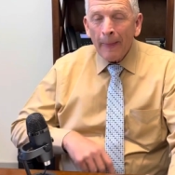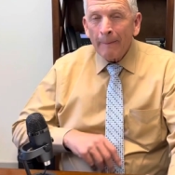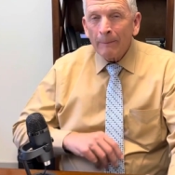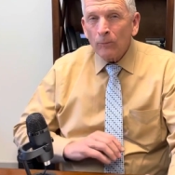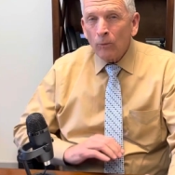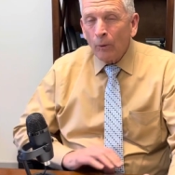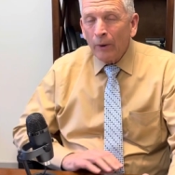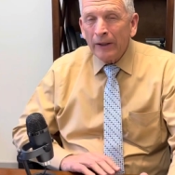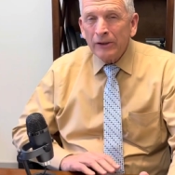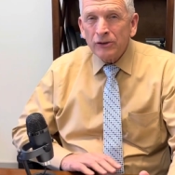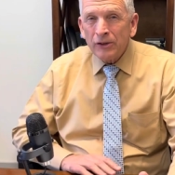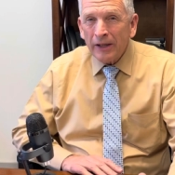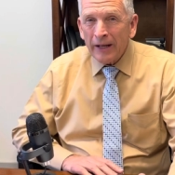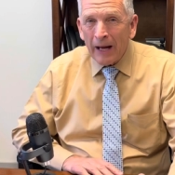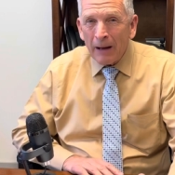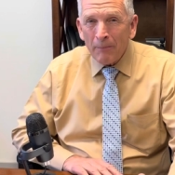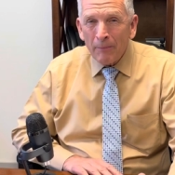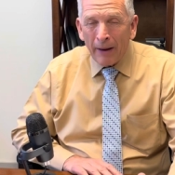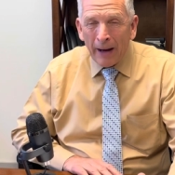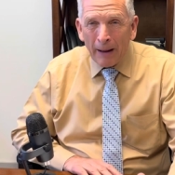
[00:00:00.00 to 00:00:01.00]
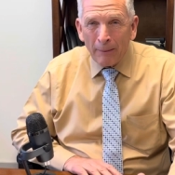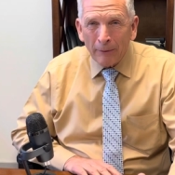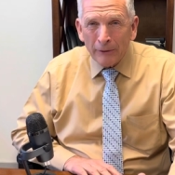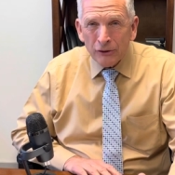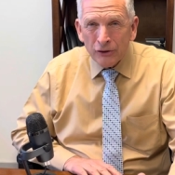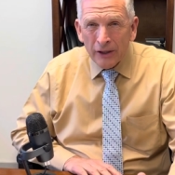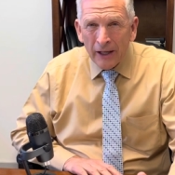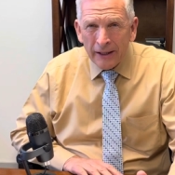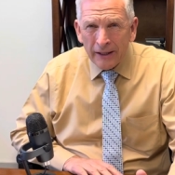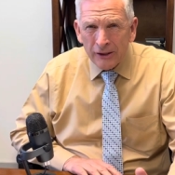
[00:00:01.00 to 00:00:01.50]
Wednesday night Bible
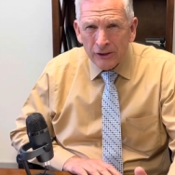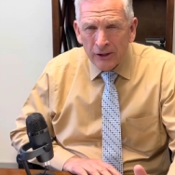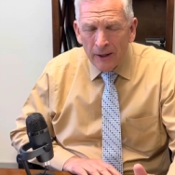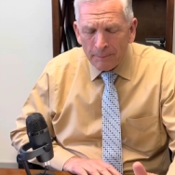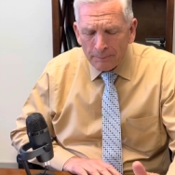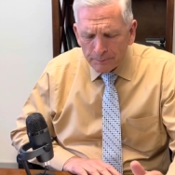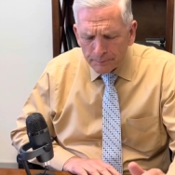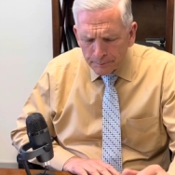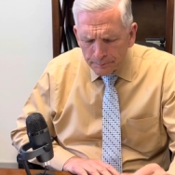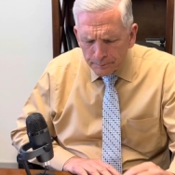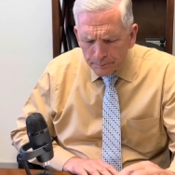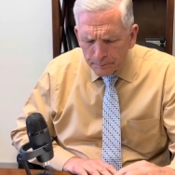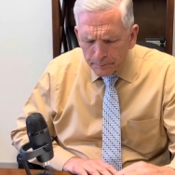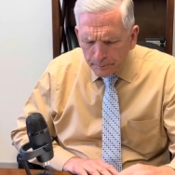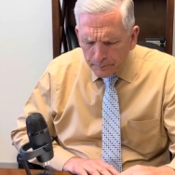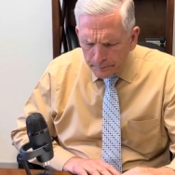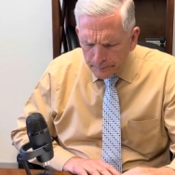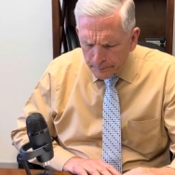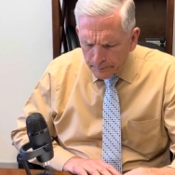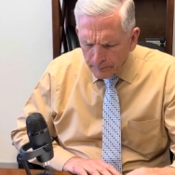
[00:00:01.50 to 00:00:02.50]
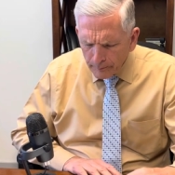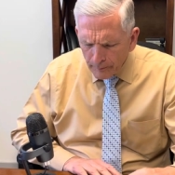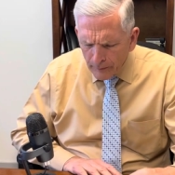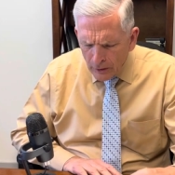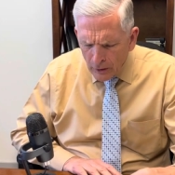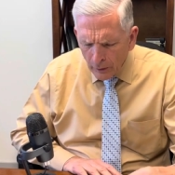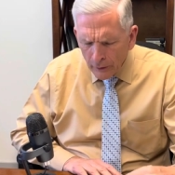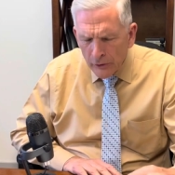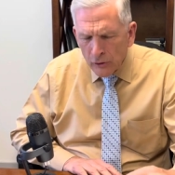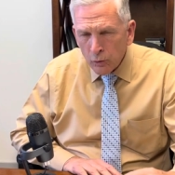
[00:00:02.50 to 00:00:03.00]
studies.
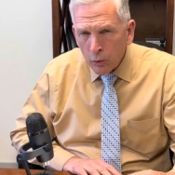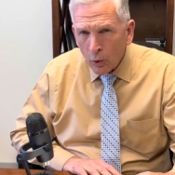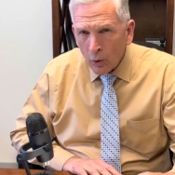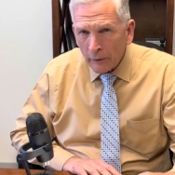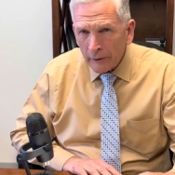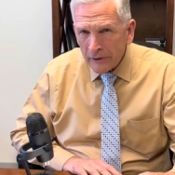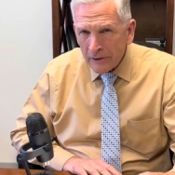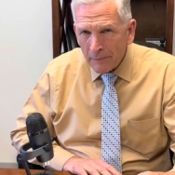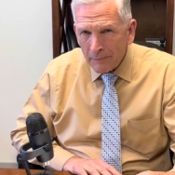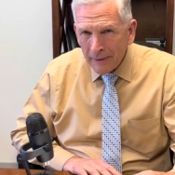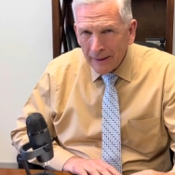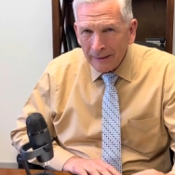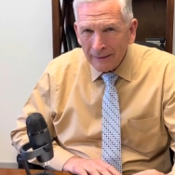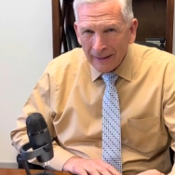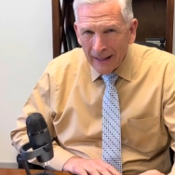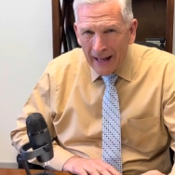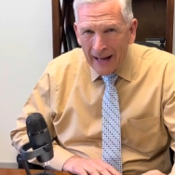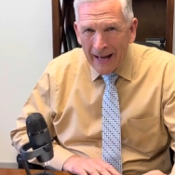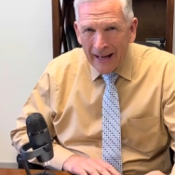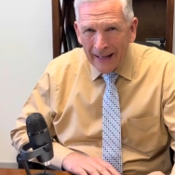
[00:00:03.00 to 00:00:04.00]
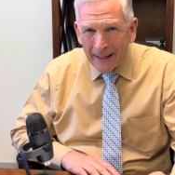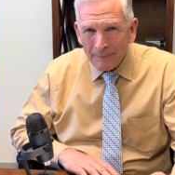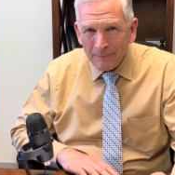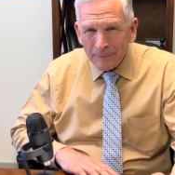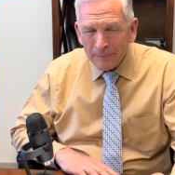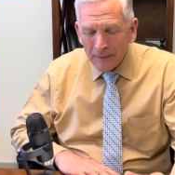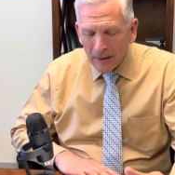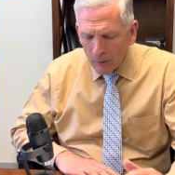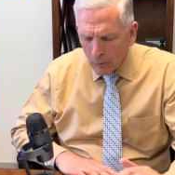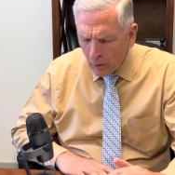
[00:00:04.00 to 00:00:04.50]
You know, this world is a big lie.
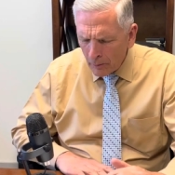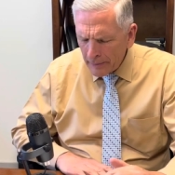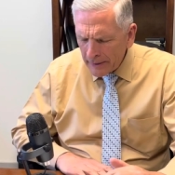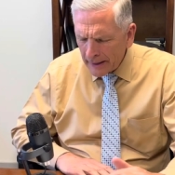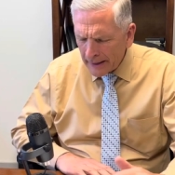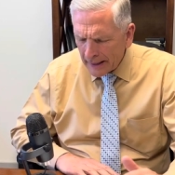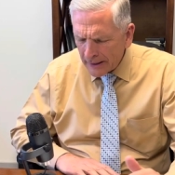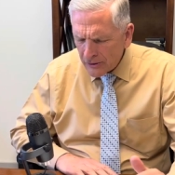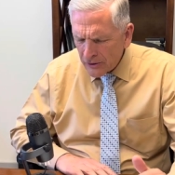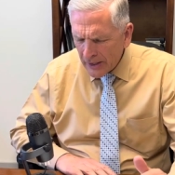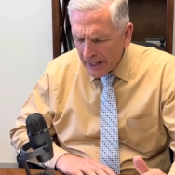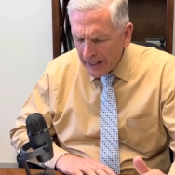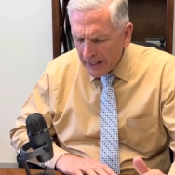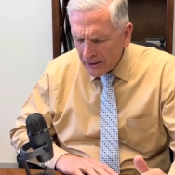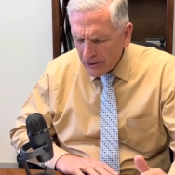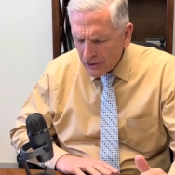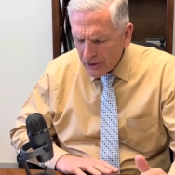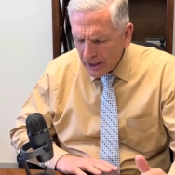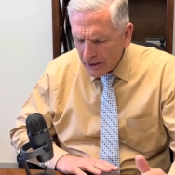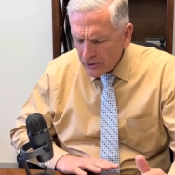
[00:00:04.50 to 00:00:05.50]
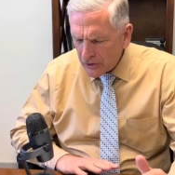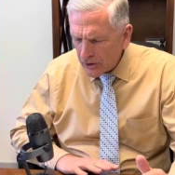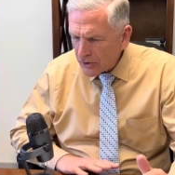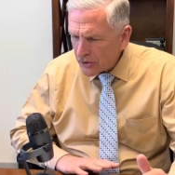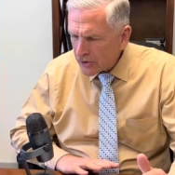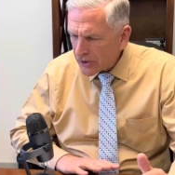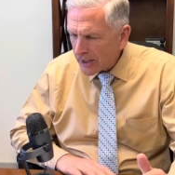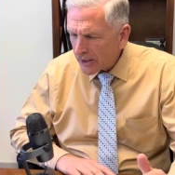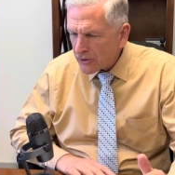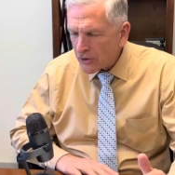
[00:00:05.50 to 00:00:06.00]
We'll be in Isaiah
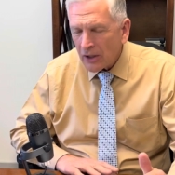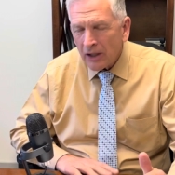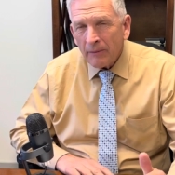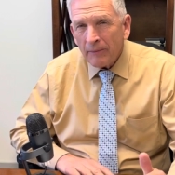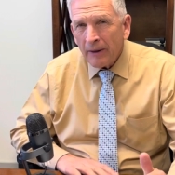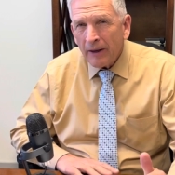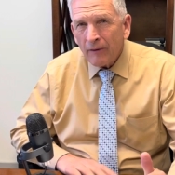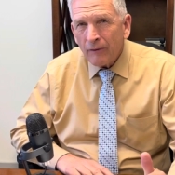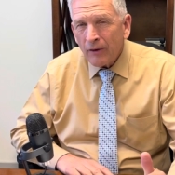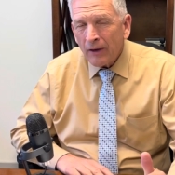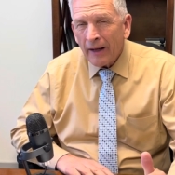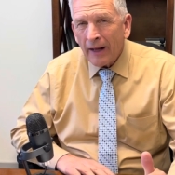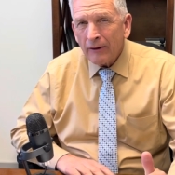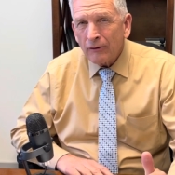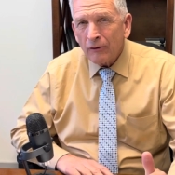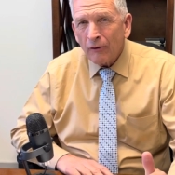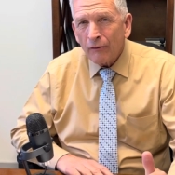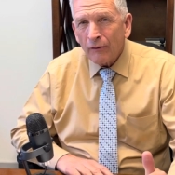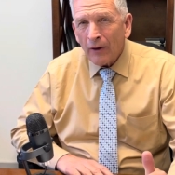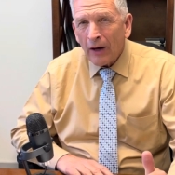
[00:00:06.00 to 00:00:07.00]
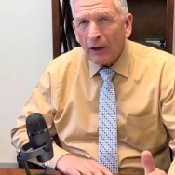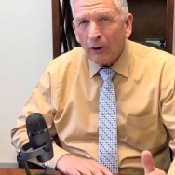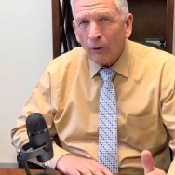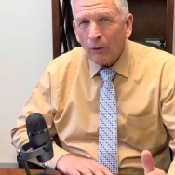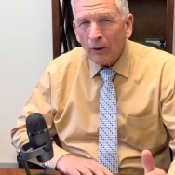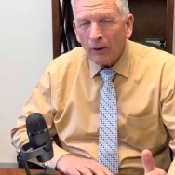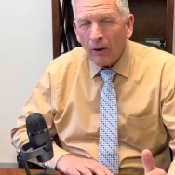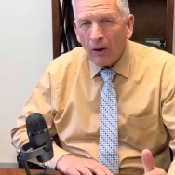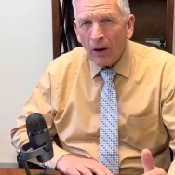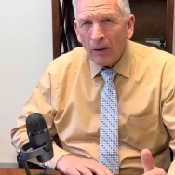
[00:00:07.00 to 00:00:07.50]
66 in a minute if you'd like to follow
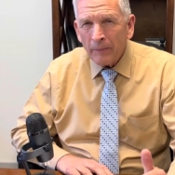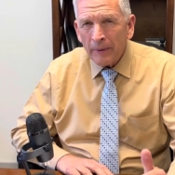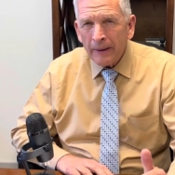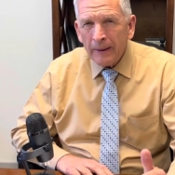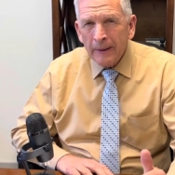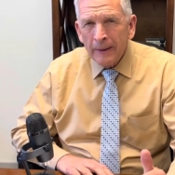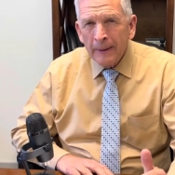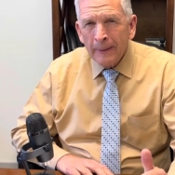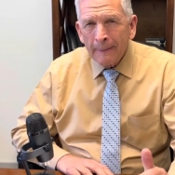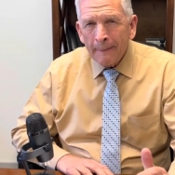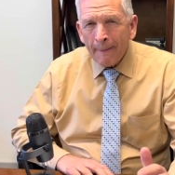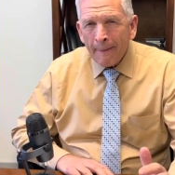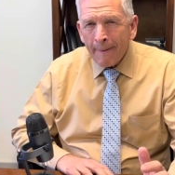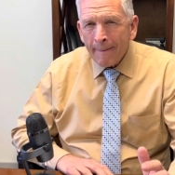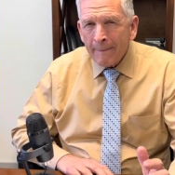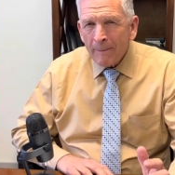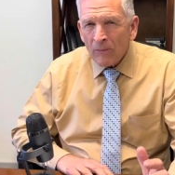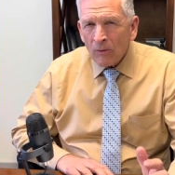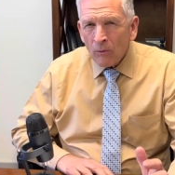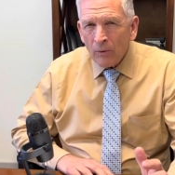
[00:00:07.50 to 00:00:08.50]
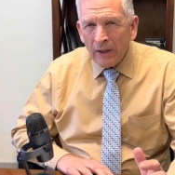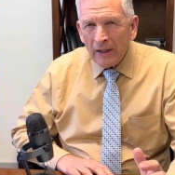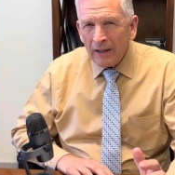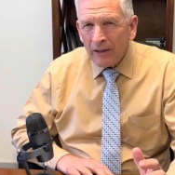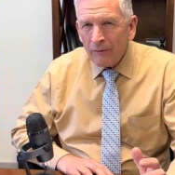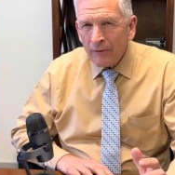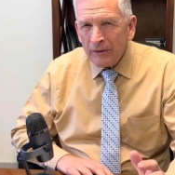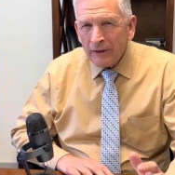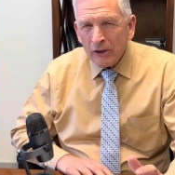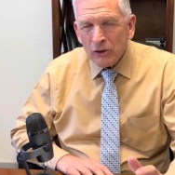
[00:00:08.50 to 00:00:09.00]
along. But we
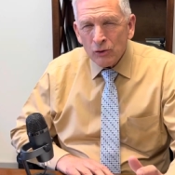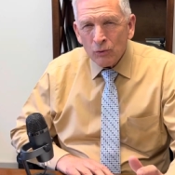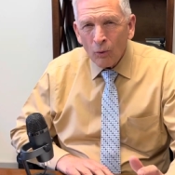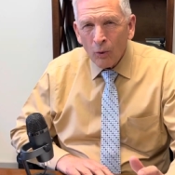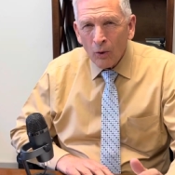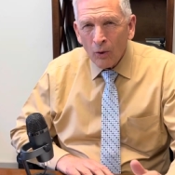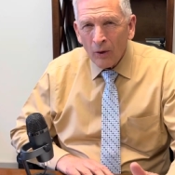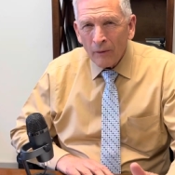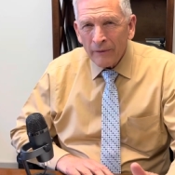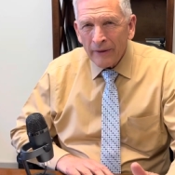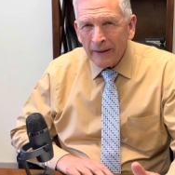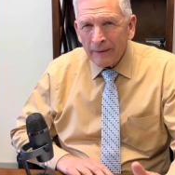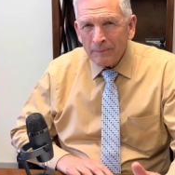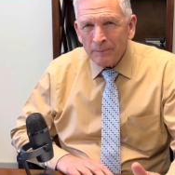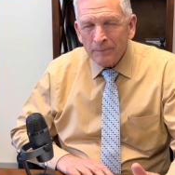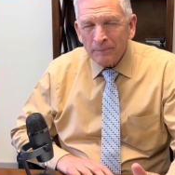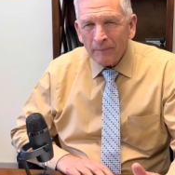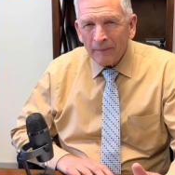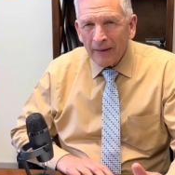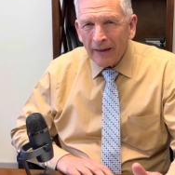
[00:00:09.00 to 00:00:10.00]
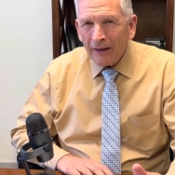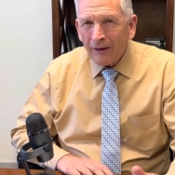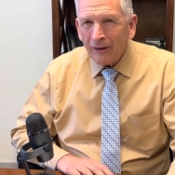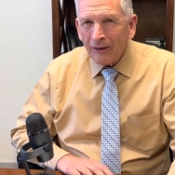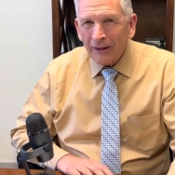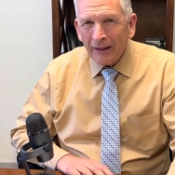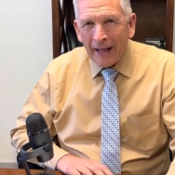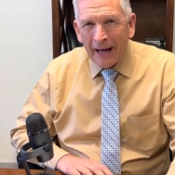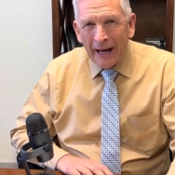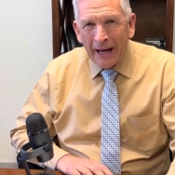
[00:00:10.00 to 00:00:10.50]
live in this world that it'll
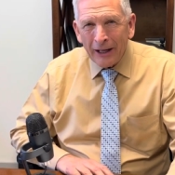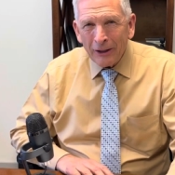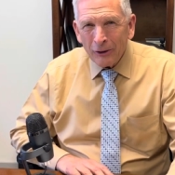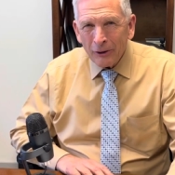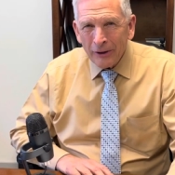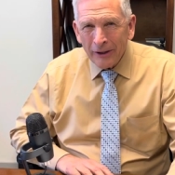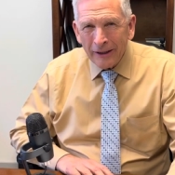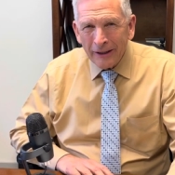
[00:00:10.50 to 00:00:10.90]
lie to you.